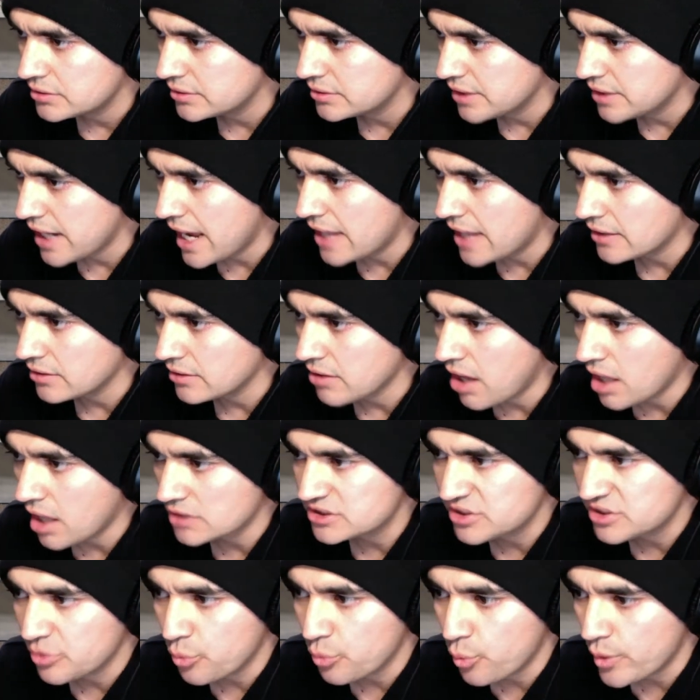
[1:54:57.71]
Yeah,
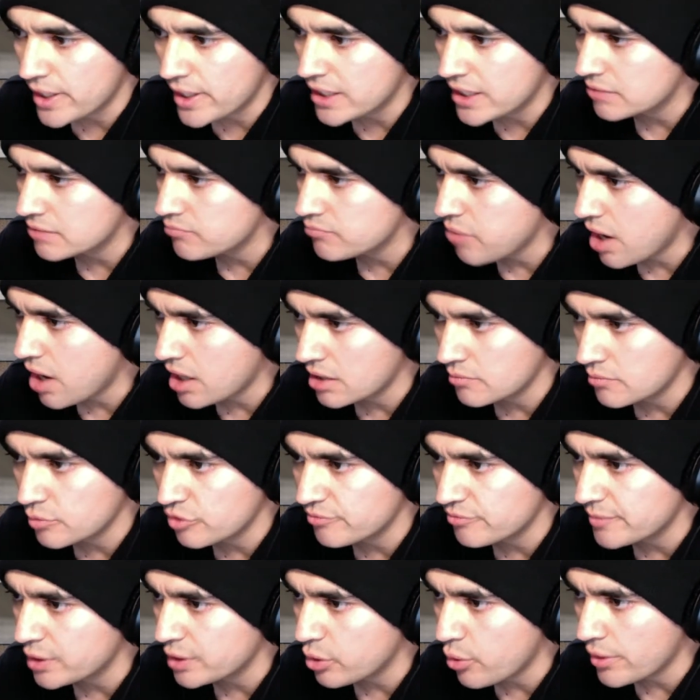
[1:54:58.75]
lots of weird body
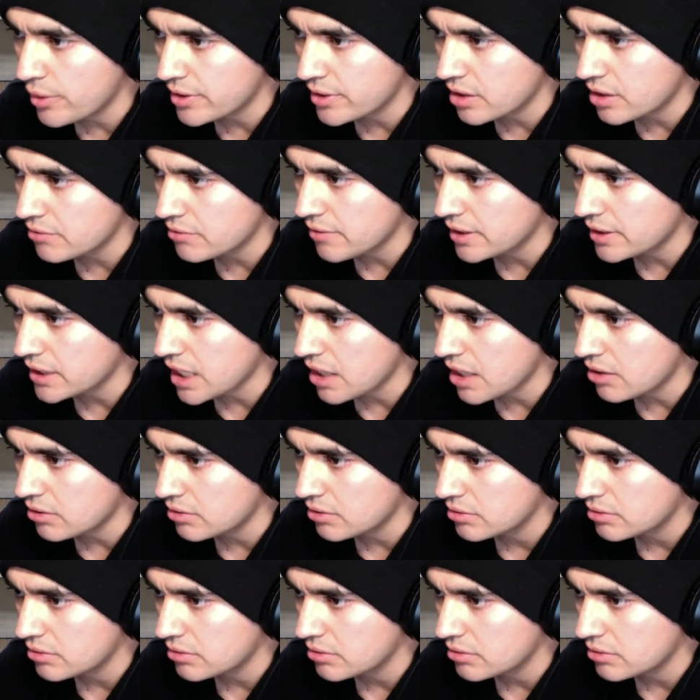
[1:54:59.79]
movement going on right now.